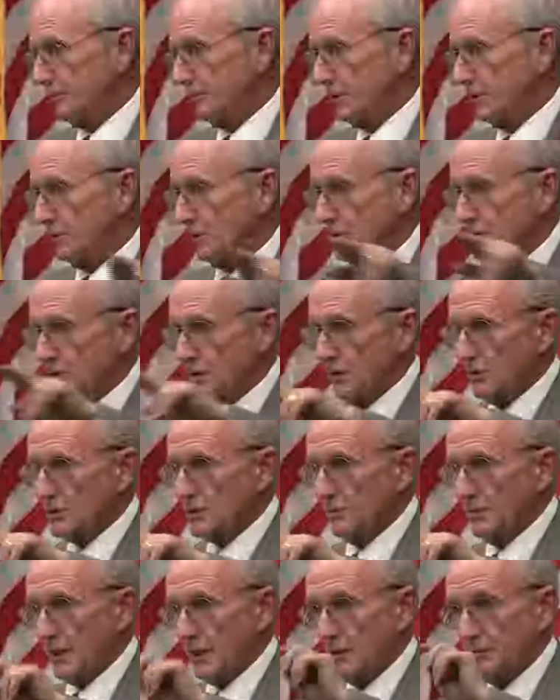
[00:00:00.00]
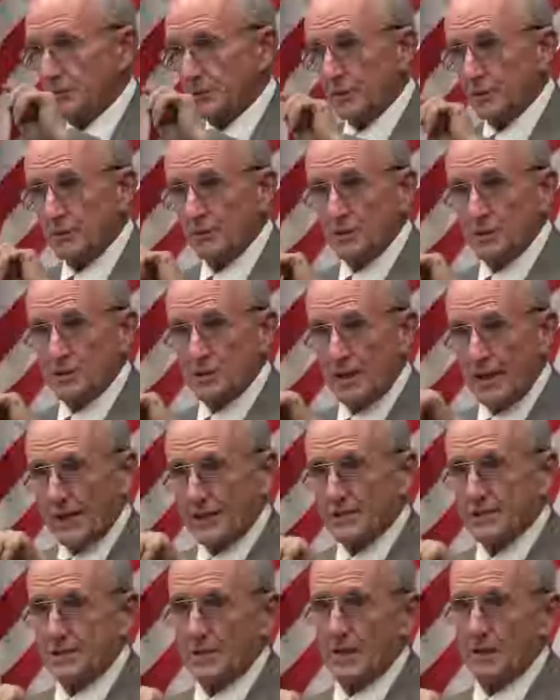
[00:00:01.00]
The U.S. knows about it, but the U.S. likes